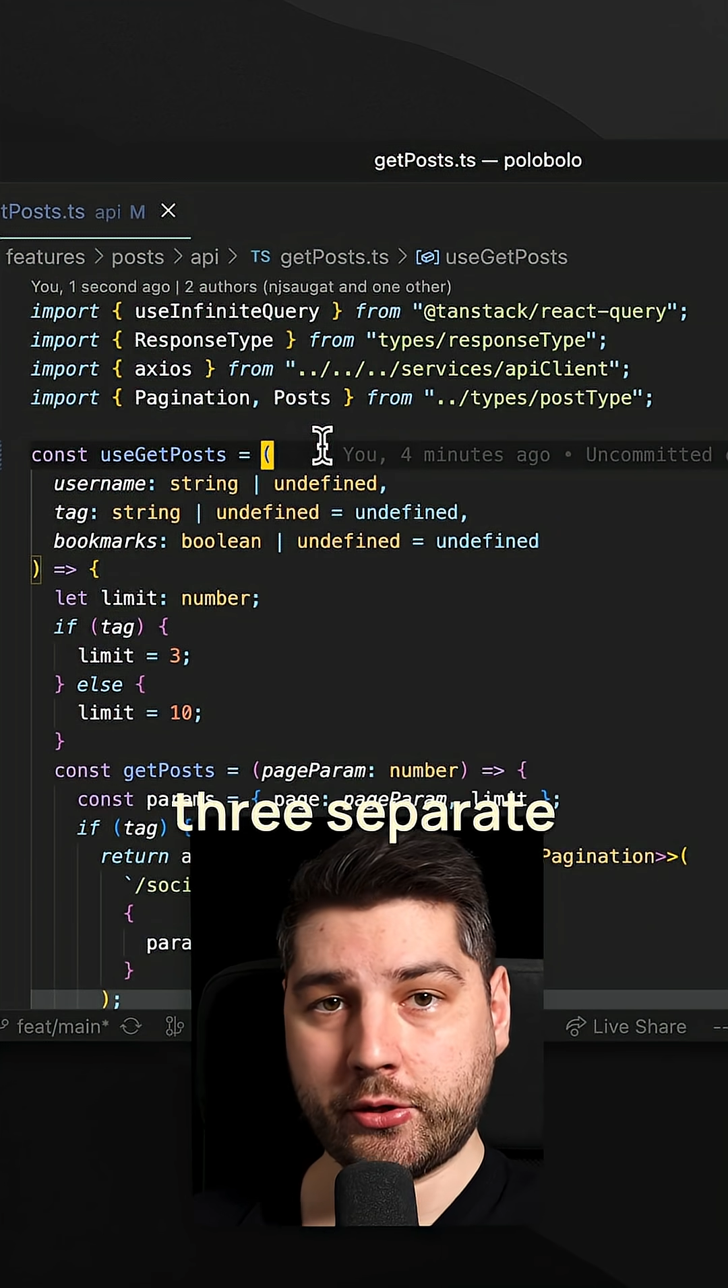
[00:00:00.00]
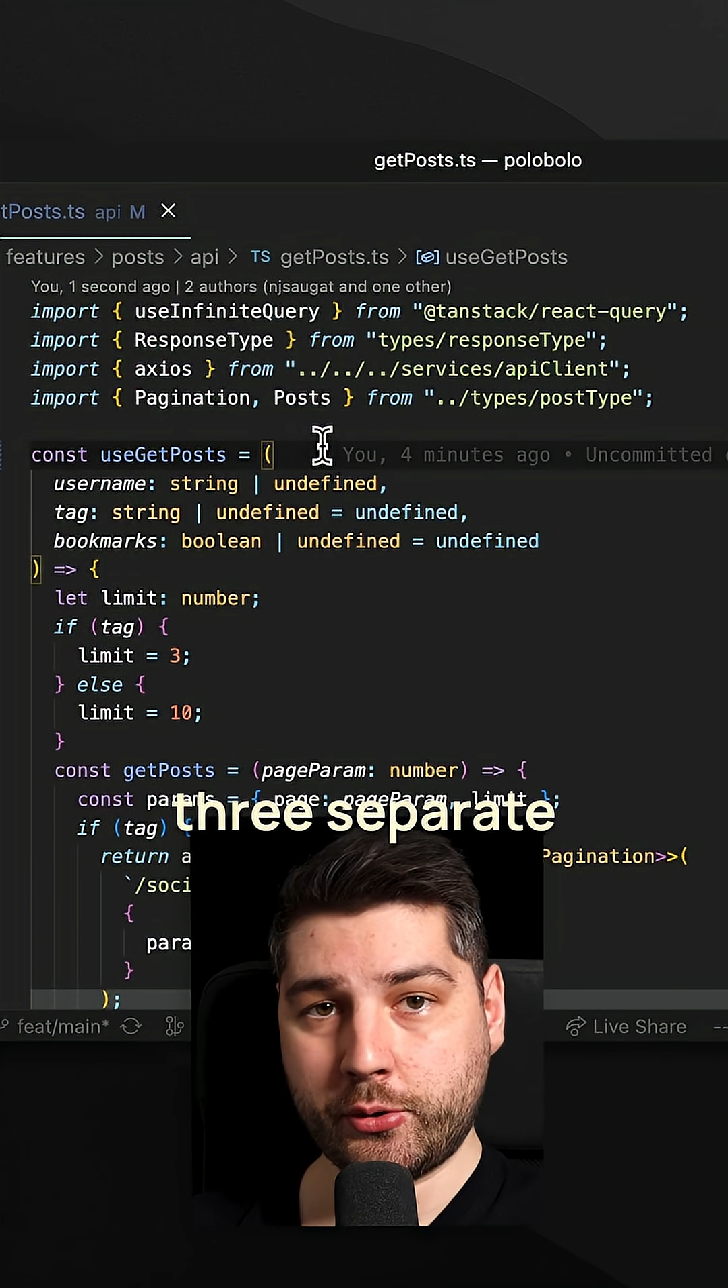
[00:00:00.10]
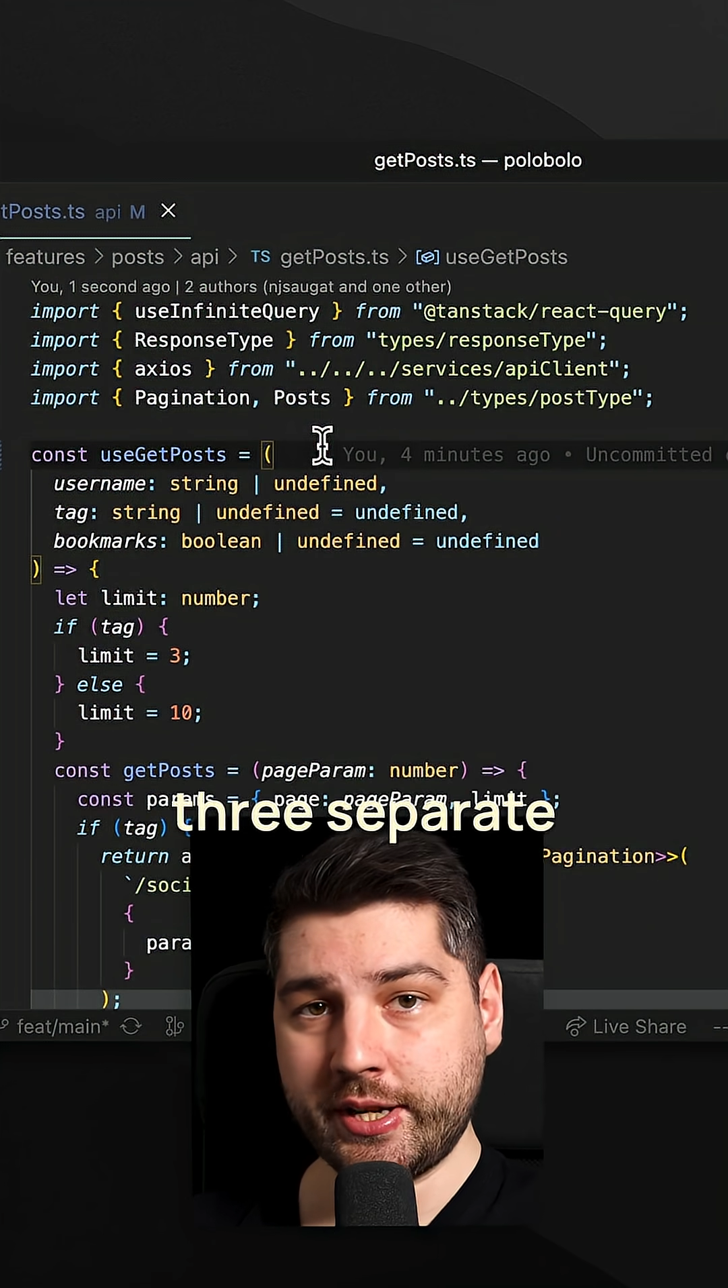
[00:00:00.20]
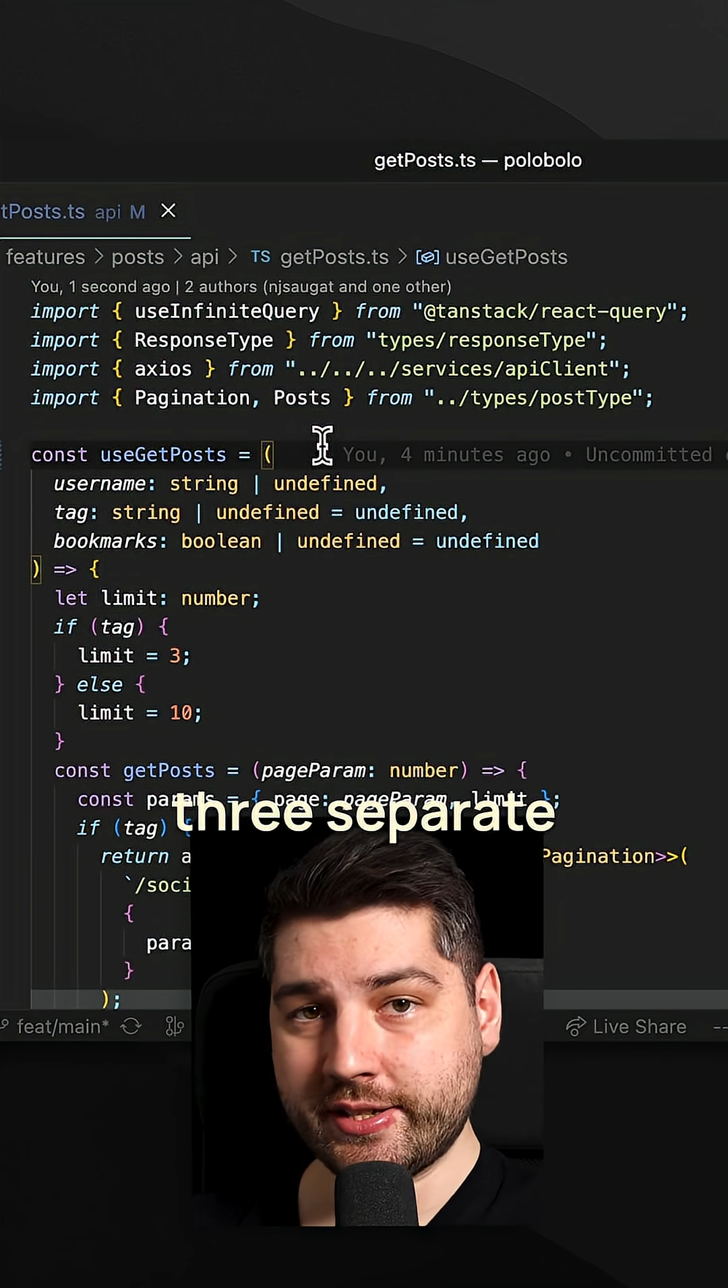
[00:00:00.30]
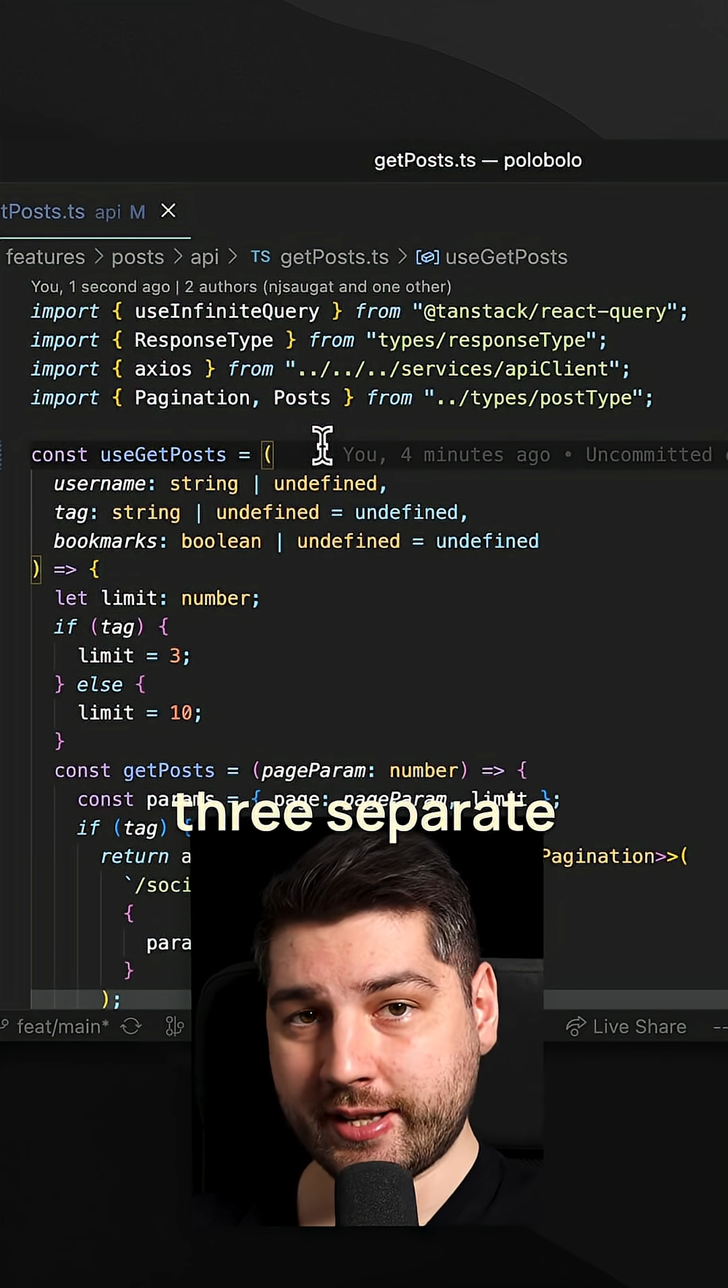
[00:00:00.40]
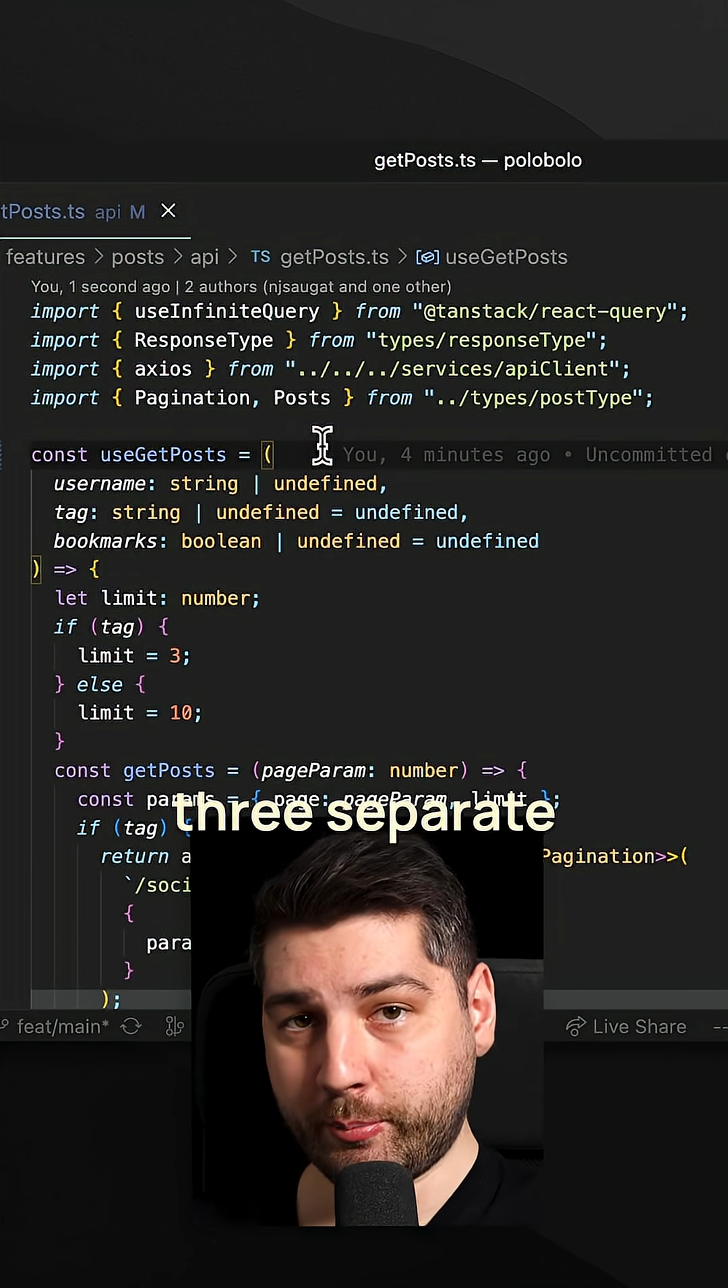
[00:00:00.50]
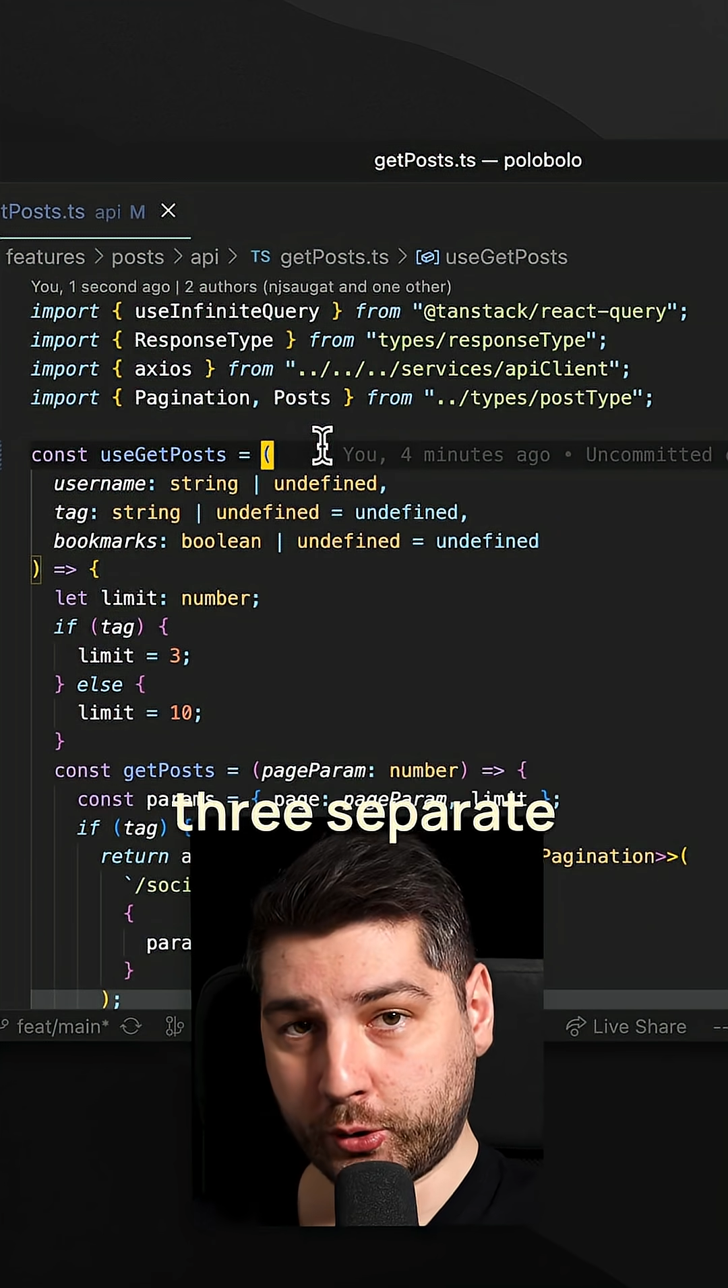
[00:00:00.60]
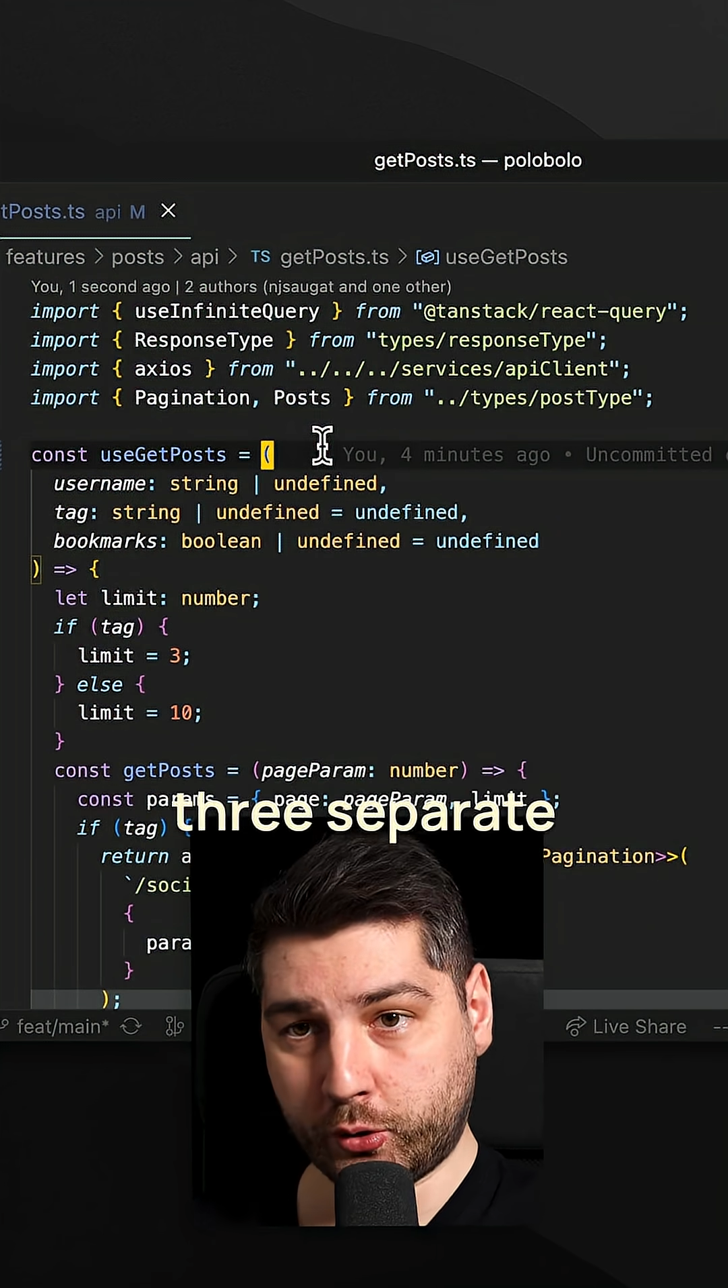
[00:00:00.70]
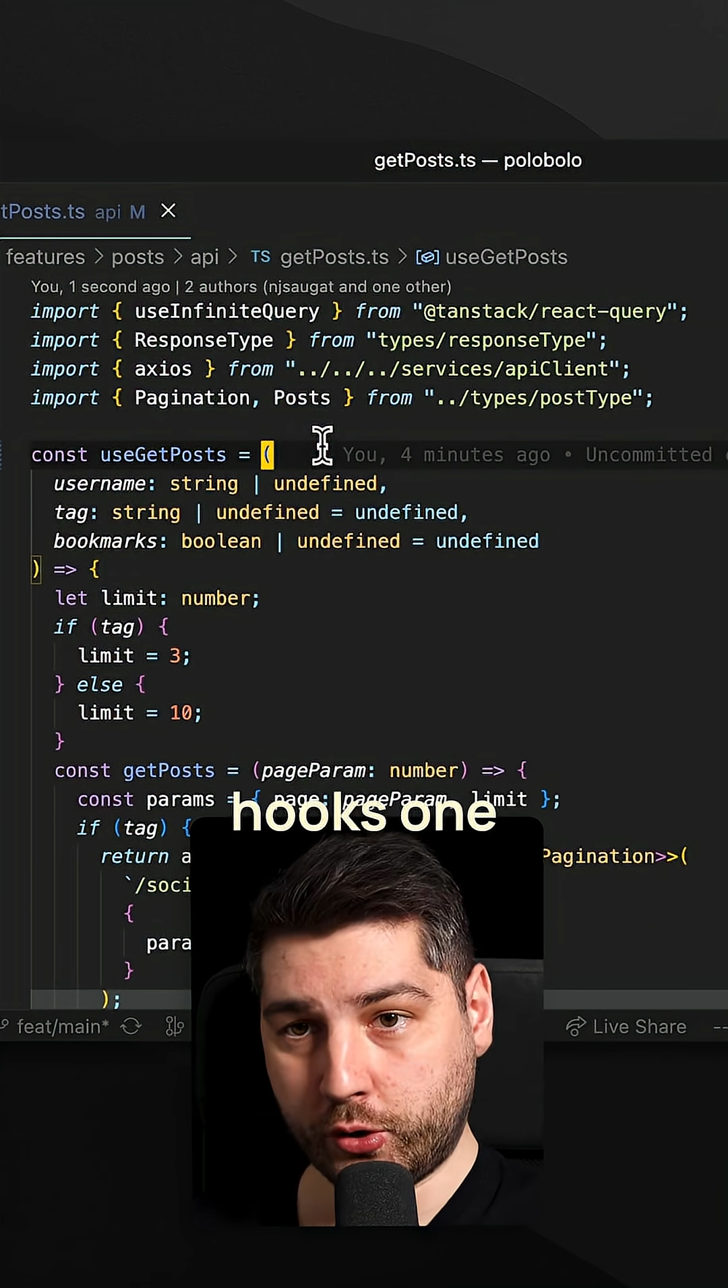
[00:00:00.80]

three separate